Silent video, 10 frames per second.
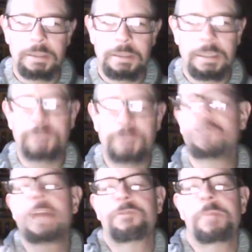It's just
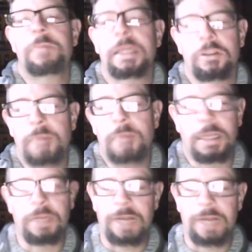not for me. You might
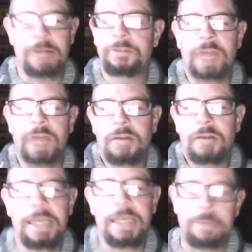love it. I'm just, I don't
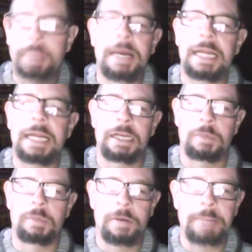like it. I'm not buying it
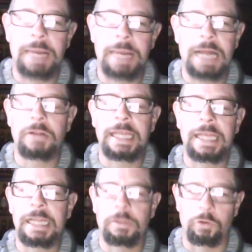anymore. I'm not buying, I don't like
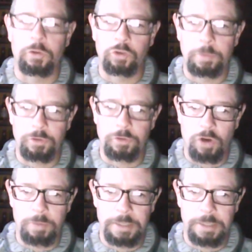any of those super
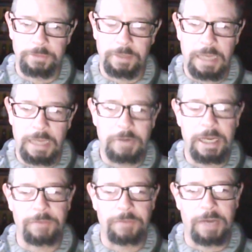strong beers. I don't
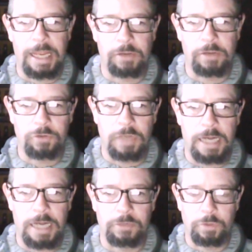care if they're ales or
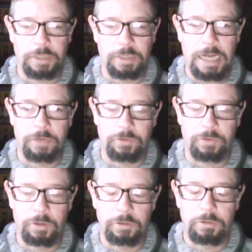lagers. lagers,
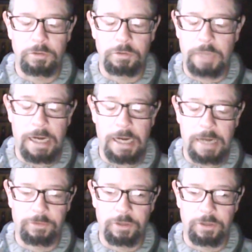they're
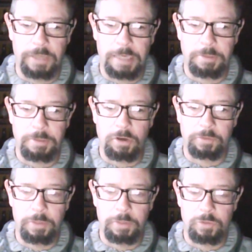not as good. They come
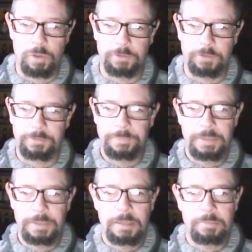across much worse
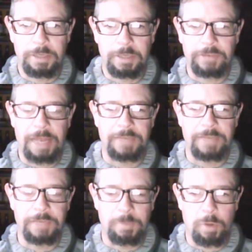because they have an
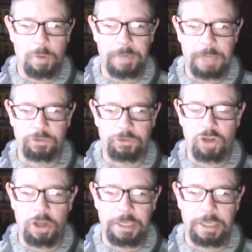even more pronounced
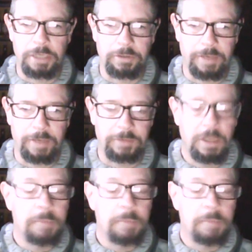chalky undertaste.